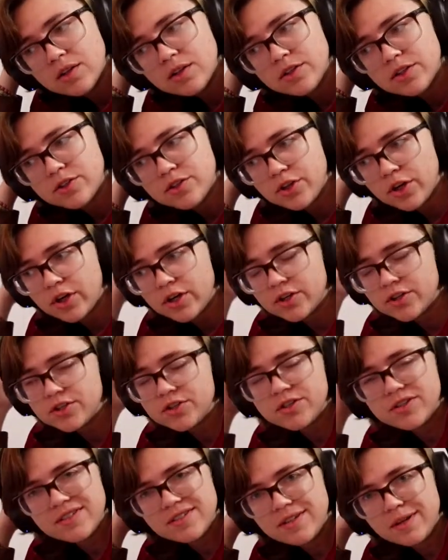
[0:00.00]
to church
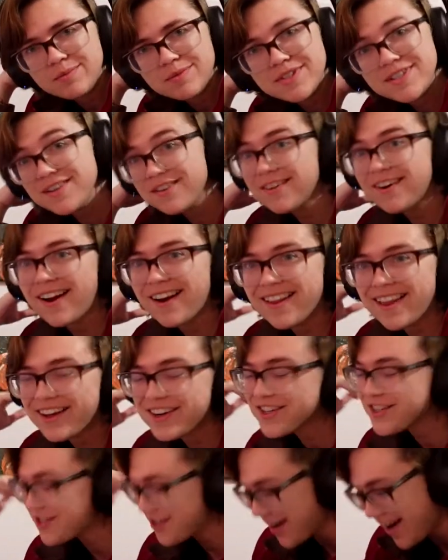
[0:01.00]
since I'm still not allowed
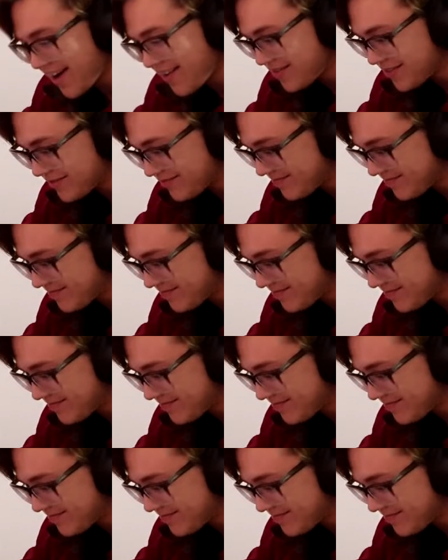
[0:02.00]
to drive.